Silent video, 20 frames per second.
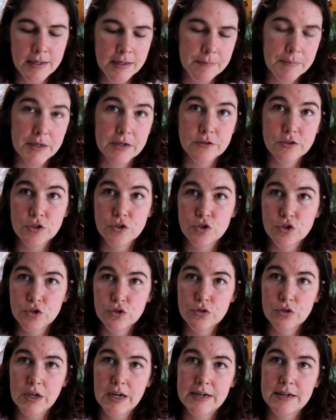because you
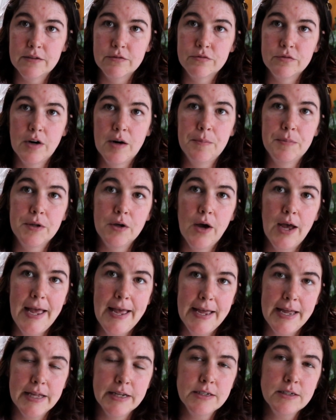do kind of rub your
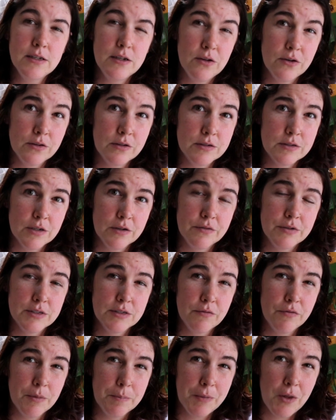hand along the surface
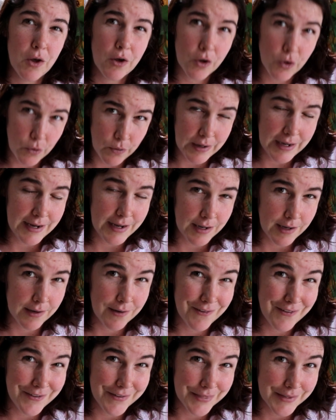of the block quite a
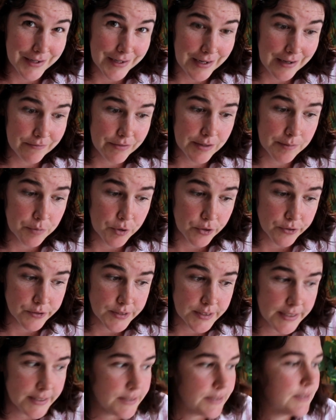lot in the carving
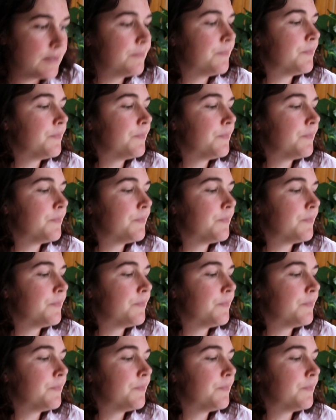process.